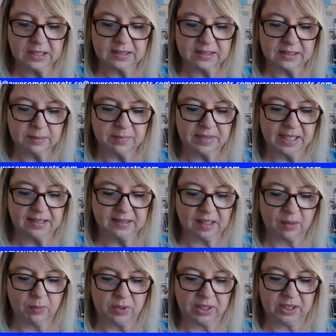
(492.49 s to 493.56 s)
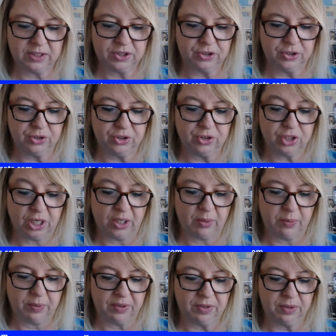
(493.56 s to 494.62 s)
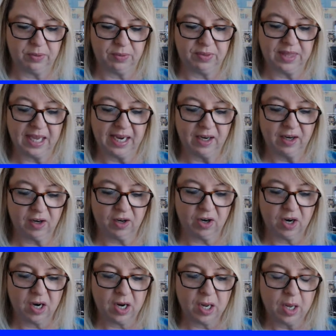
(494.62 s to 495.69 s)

some things I wanted to share with you there.